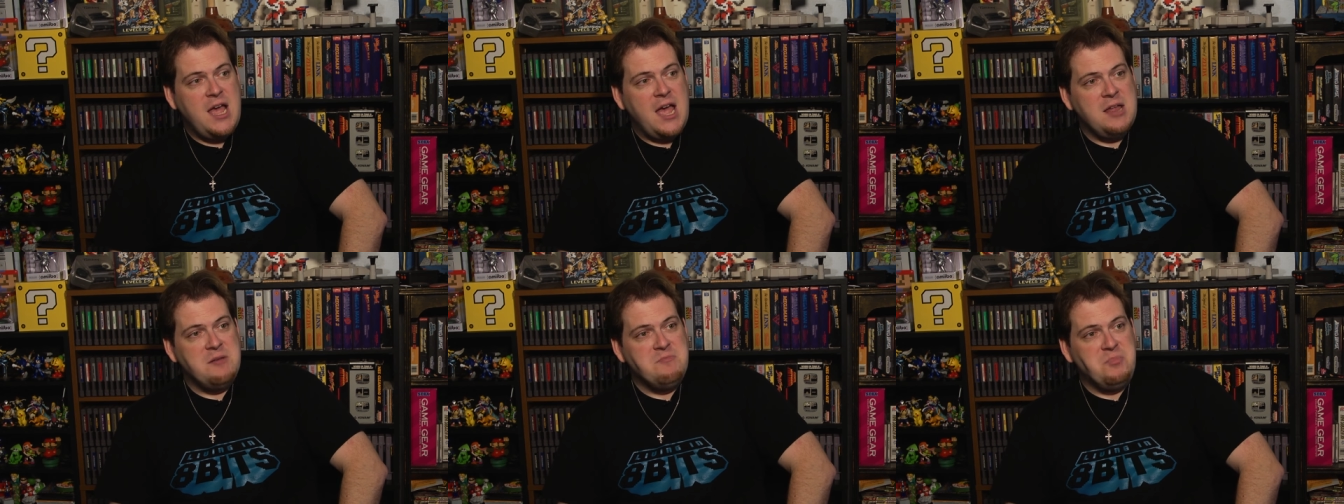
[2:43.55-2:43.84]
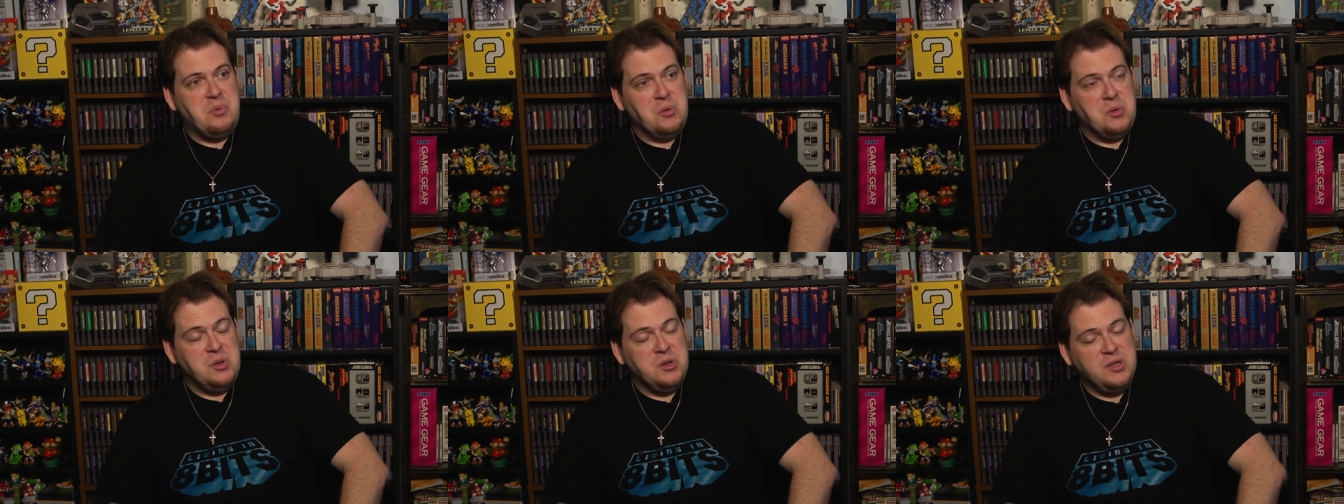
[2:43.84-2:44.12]
and
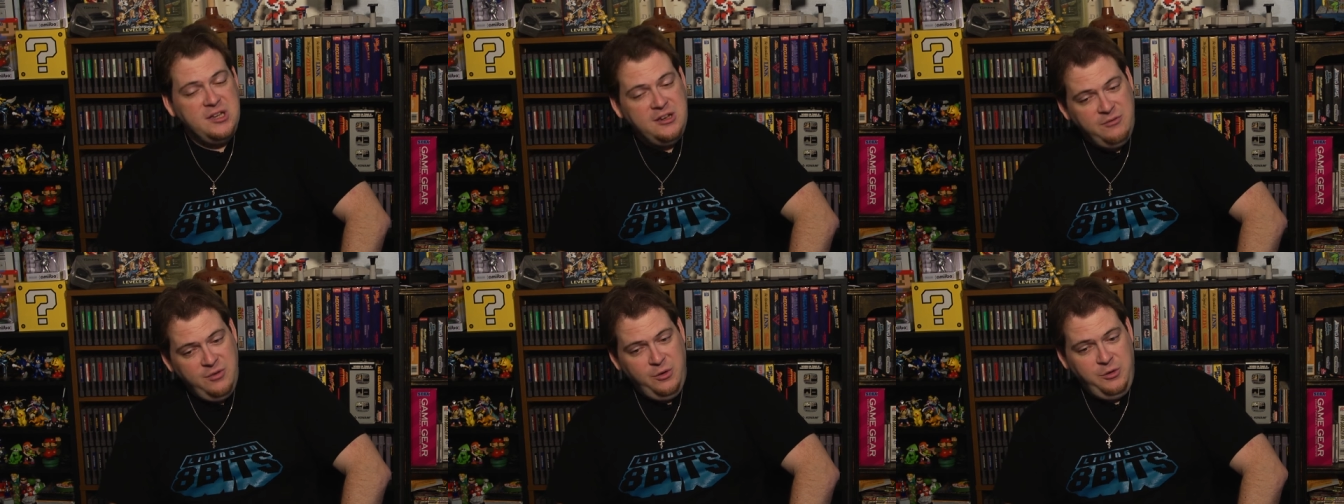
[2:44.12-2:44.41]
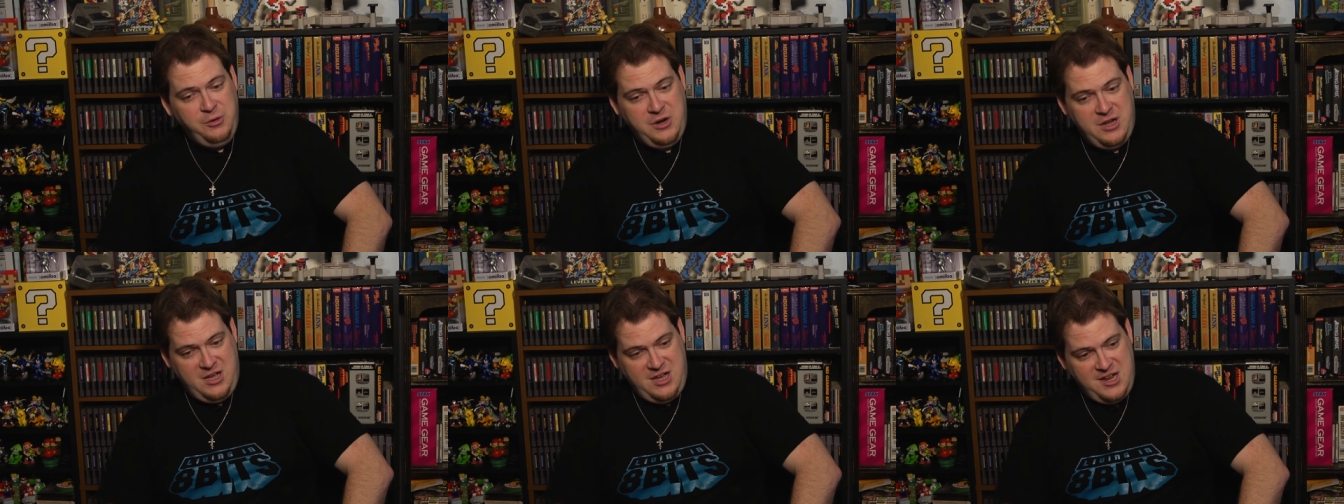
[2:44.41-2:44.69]
believe it
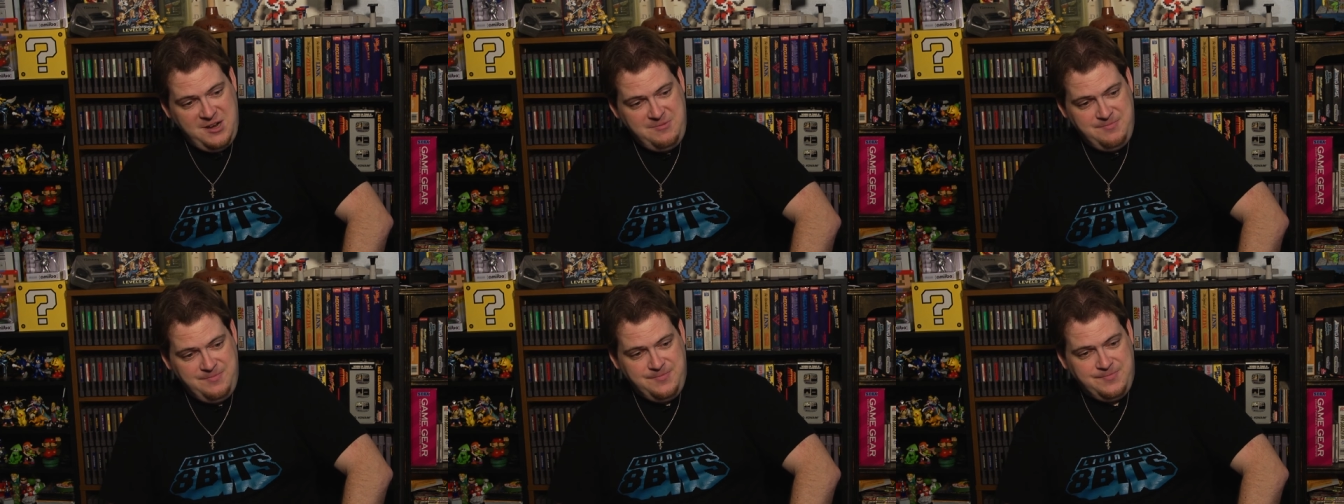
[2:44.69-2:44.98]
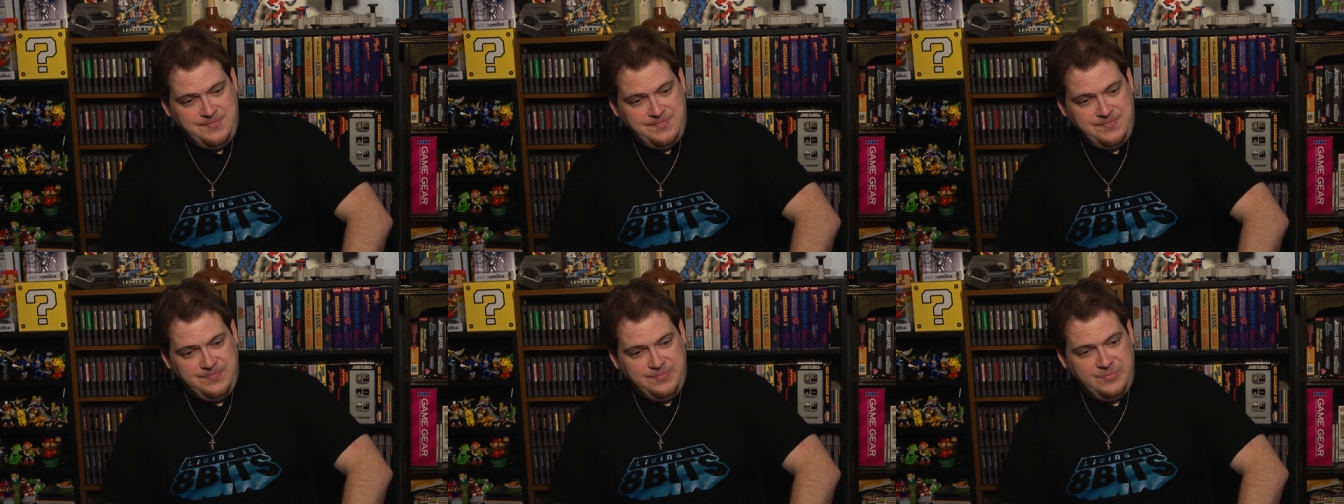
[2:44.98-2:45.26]
or not,
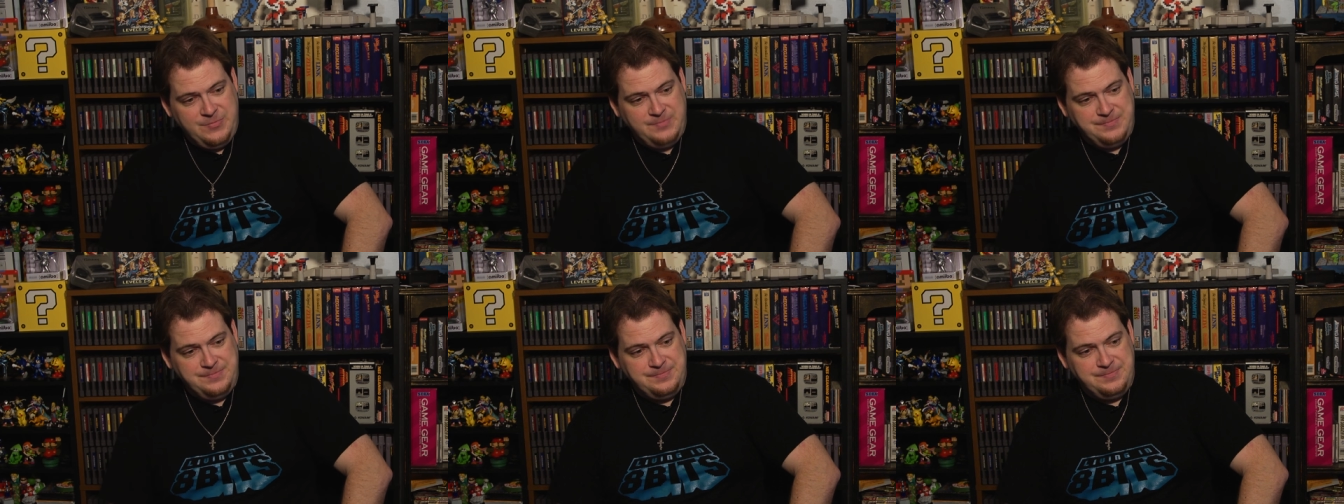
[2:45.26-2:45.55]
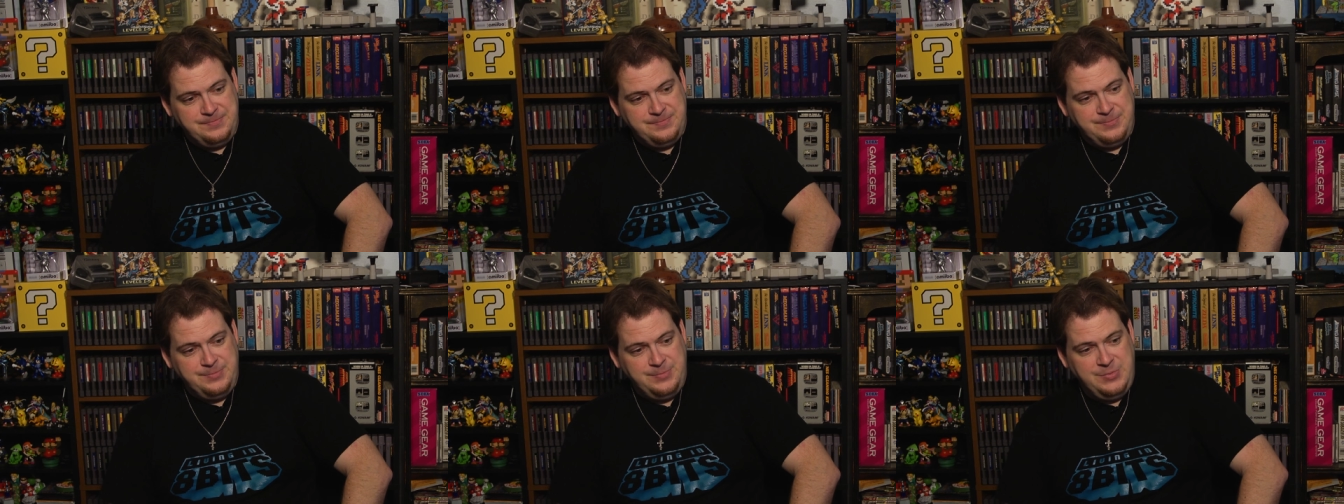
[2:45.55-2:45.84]

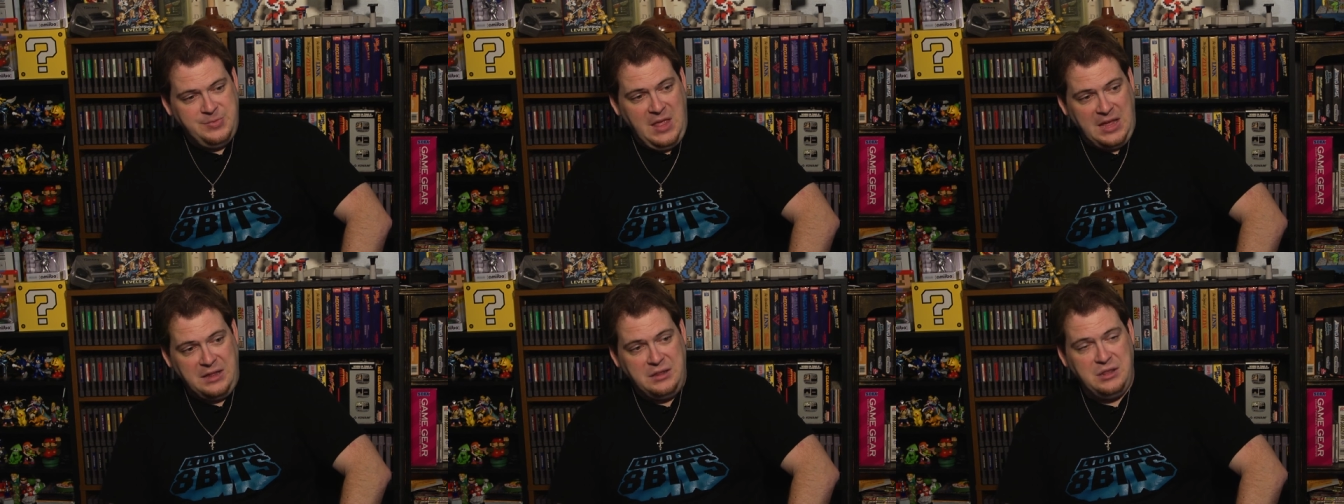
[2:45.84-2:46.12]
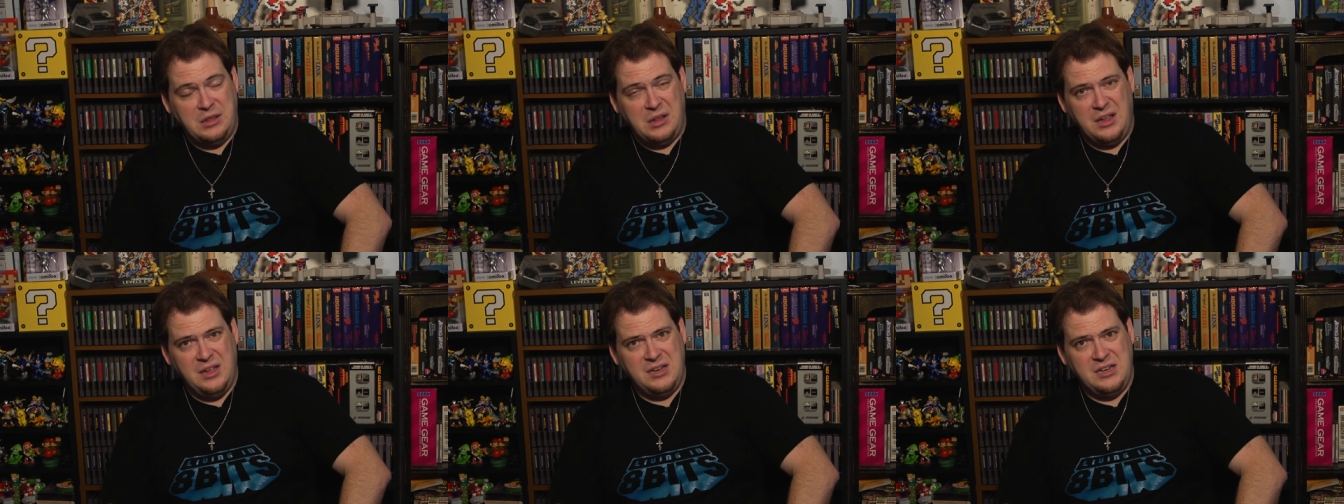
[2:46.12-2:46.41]
they
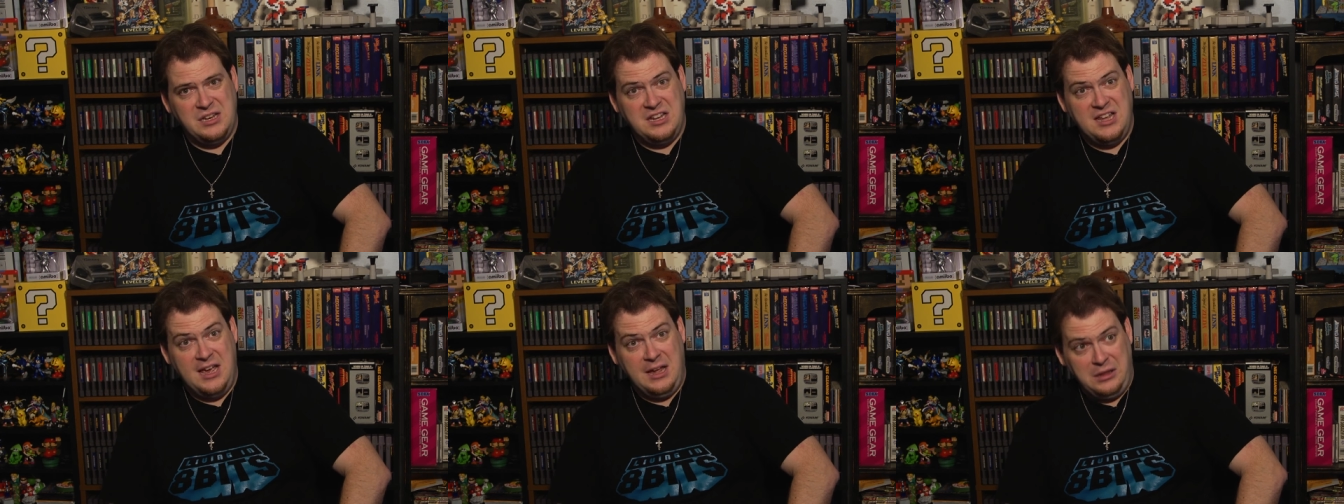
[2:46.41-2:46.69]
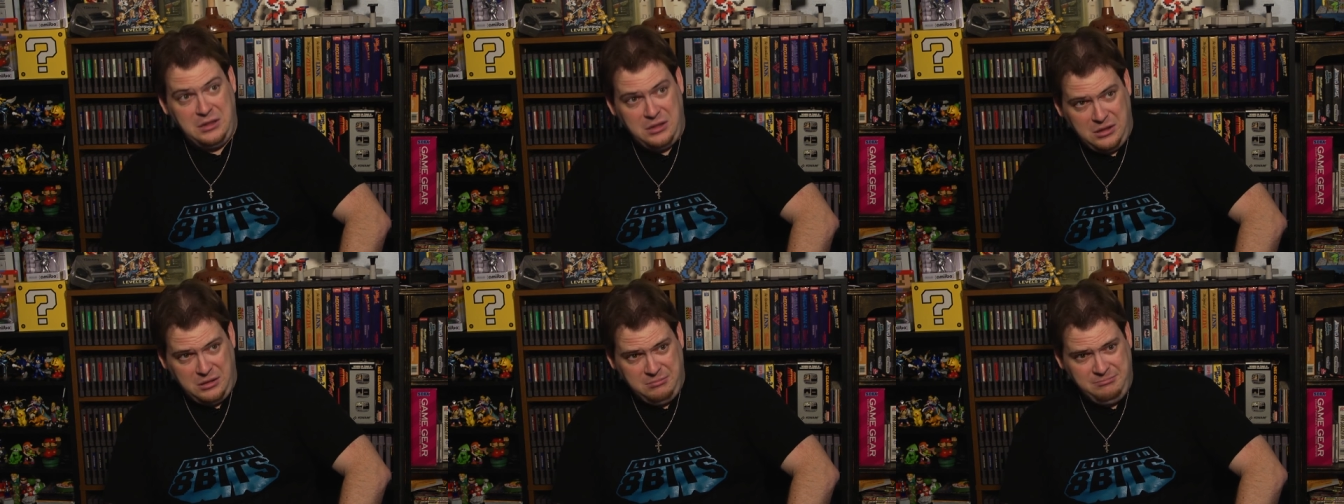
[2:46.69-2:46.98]
said
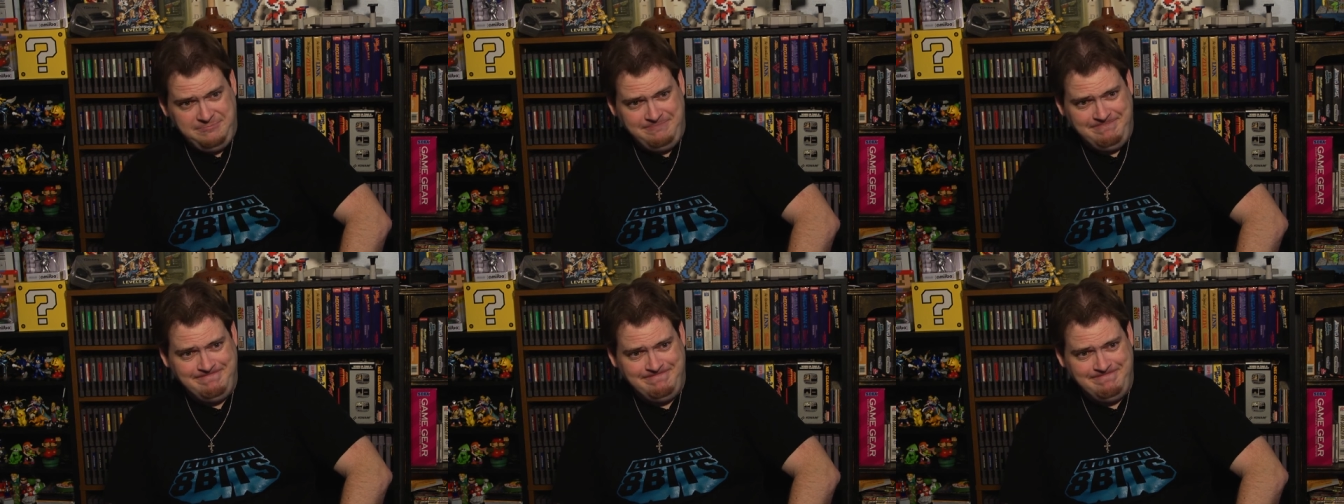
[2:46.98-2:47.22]
yes.